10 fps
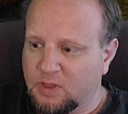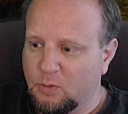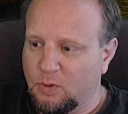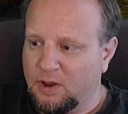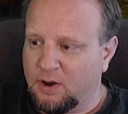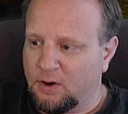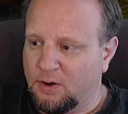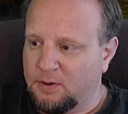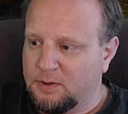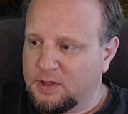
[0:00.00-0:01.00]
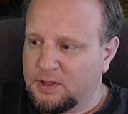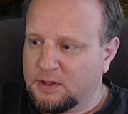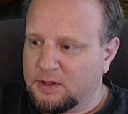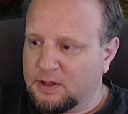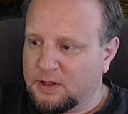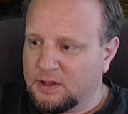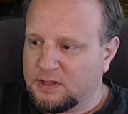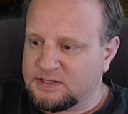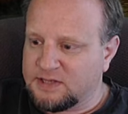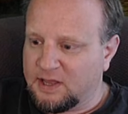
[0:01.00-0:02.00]
where
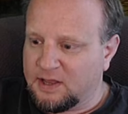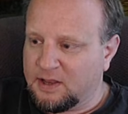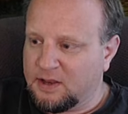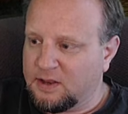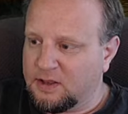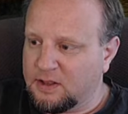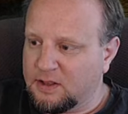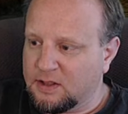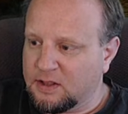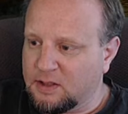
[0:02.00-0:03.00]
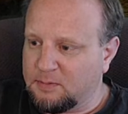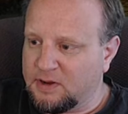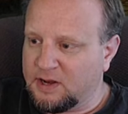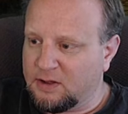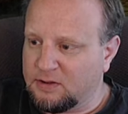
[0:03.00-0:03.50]
it's come on now,